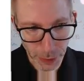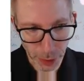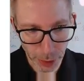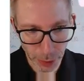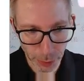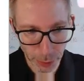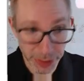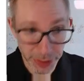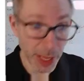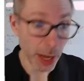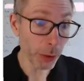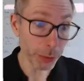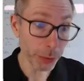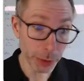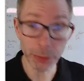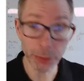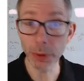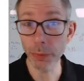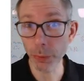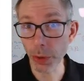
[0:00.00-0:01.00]
but now
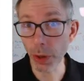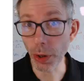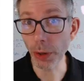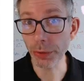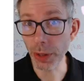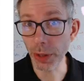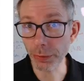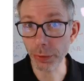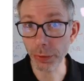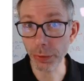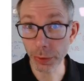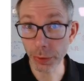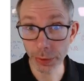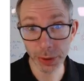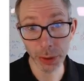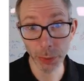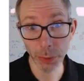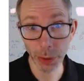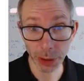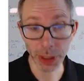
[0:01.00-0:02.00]
we also have to
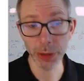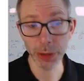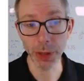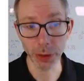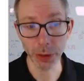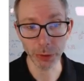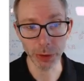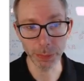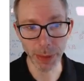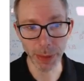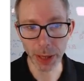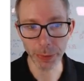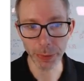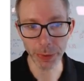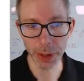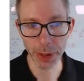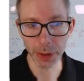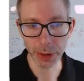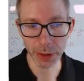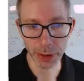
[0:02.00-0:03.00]
see what can you actually buy
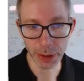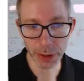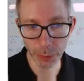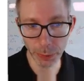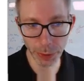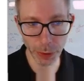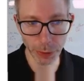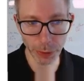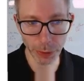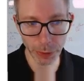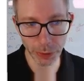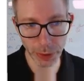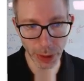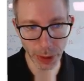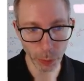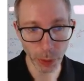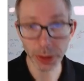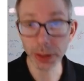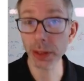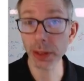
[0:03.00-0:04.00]
with it. And here we're going to say
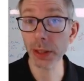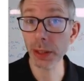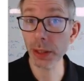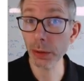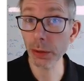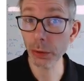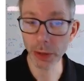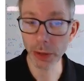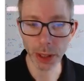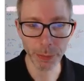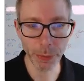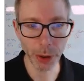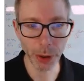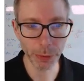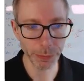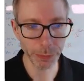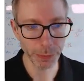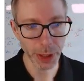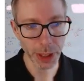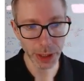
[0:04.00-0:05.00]
1 kilogram
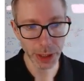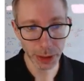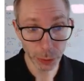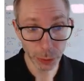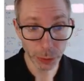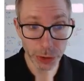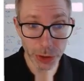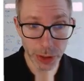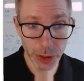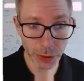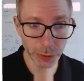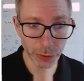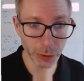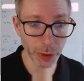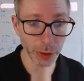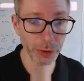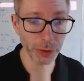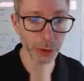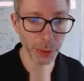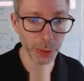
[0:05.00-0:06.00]
of EU cheese
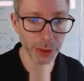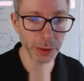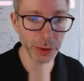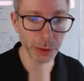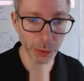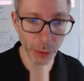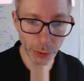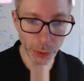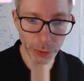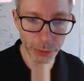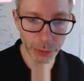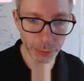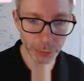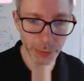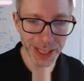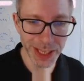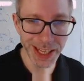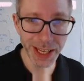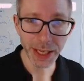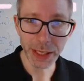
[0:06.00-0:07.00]
costs 20 euros.
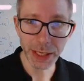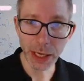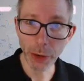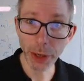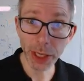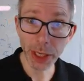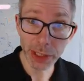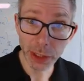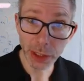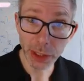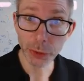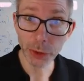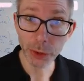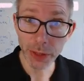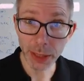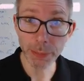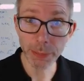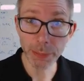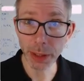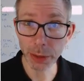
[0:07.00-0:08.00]
And our idea to
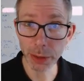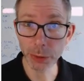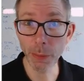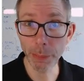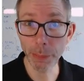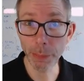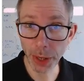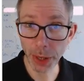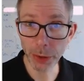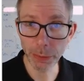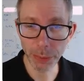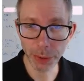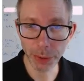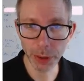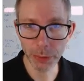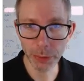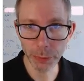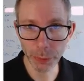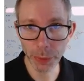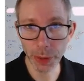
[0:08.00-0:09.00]
then make it
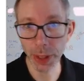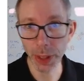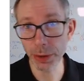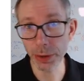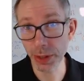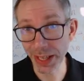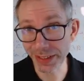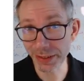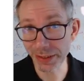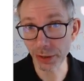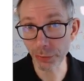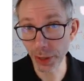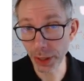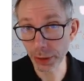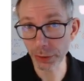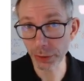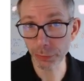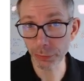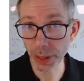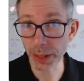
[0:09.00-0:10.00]
comparable and to get the
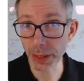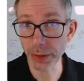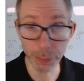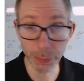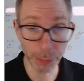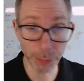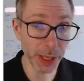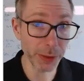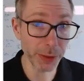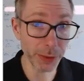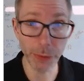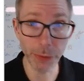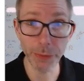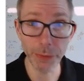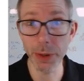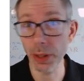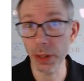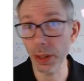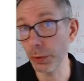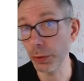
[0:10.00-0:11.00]
relative price, the price of
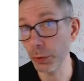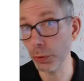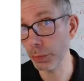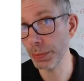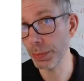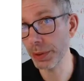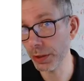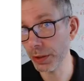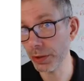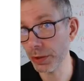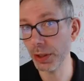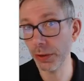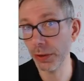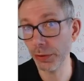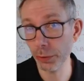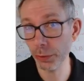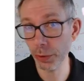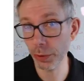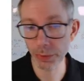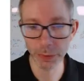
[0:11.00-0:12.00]
the European cheese
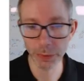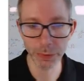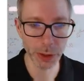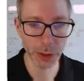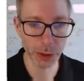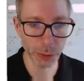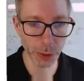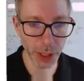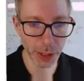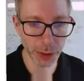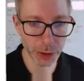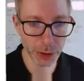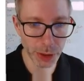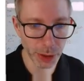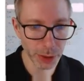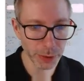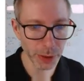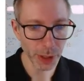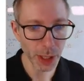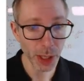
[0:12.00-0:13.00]
in terms of the UK
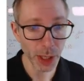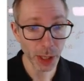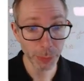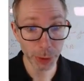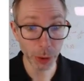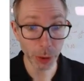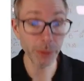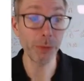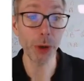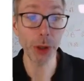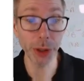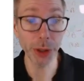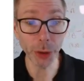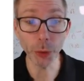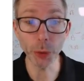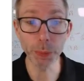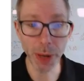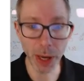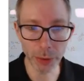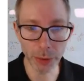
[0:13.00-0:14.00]
cheese, we convert it
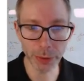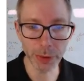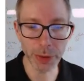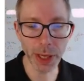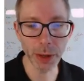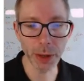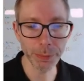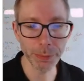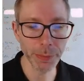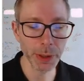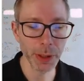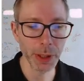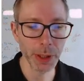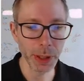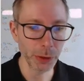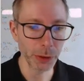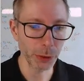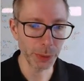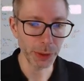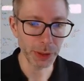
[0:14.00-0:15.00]
into pounds now.
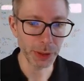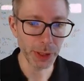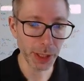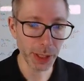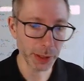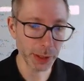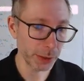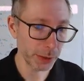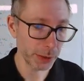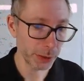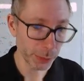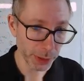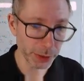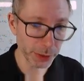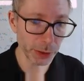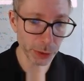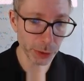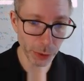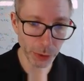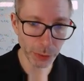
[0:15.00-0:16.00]
So we take it
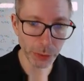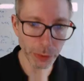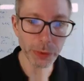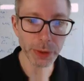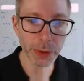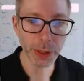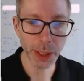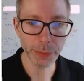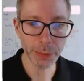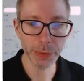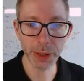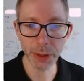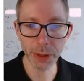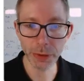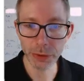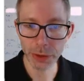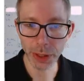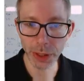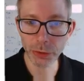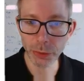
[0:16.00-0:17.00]
20 euros times the
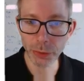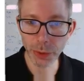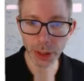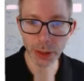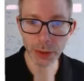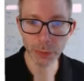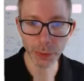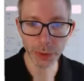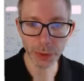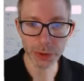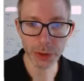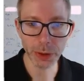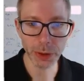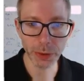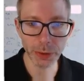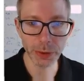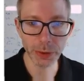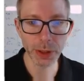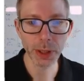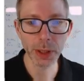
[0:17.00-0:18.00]
exchange rate, which
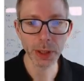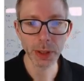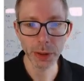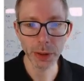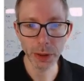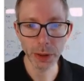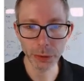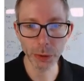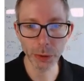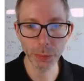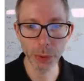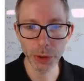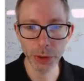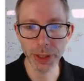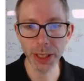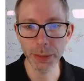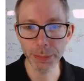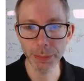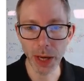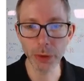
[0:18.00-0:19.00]
is
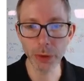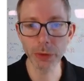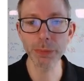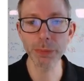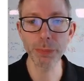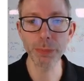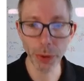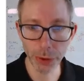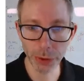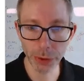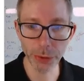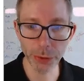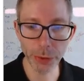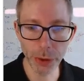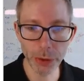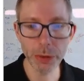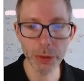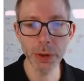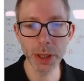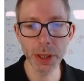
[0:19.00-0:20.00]
0.8 pounds per
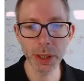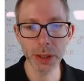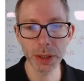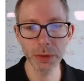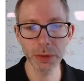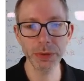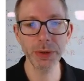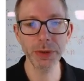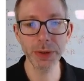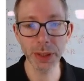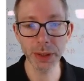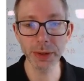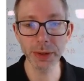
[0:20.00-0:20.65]
euro, gives us then